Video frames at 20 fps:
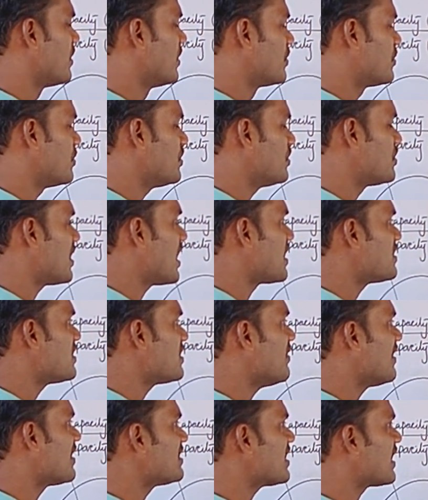So in charging,
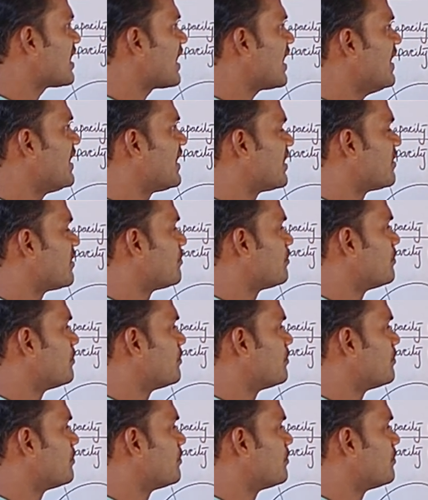what is the current?